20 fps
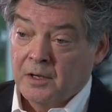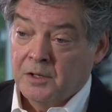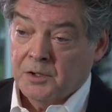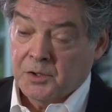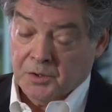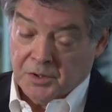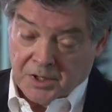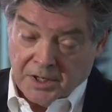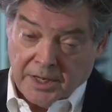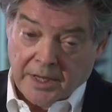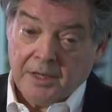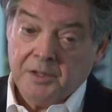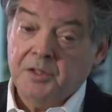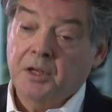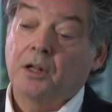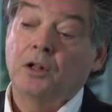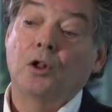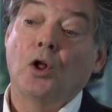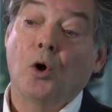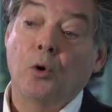So today is
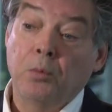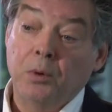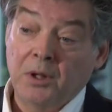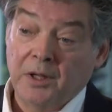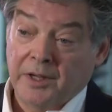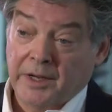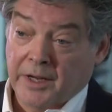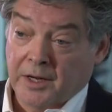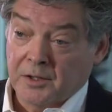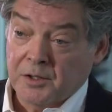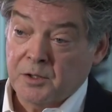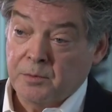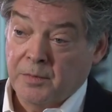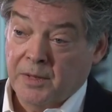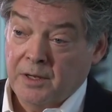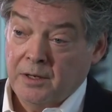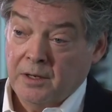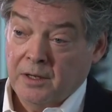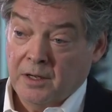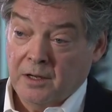a global
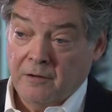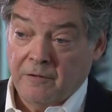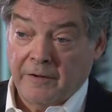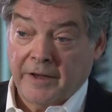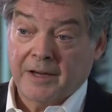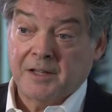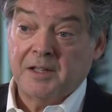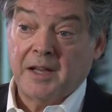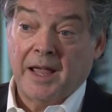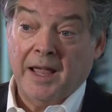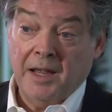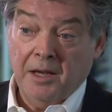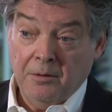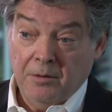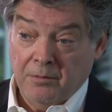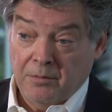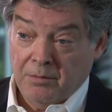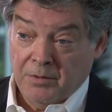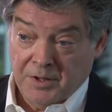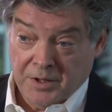announcement. It affects eight
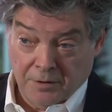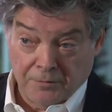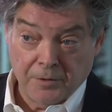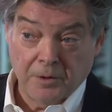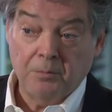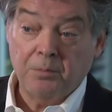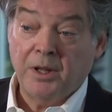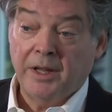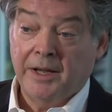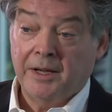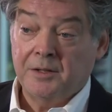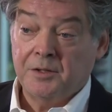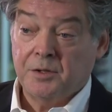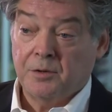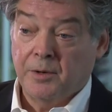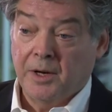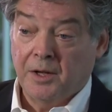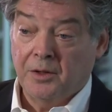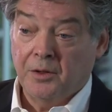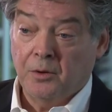different plants
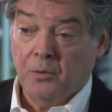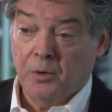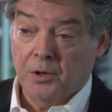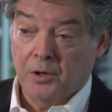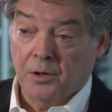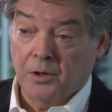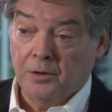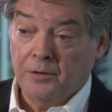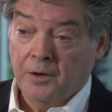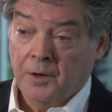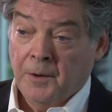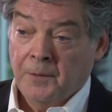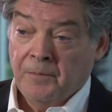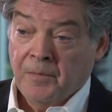around the world.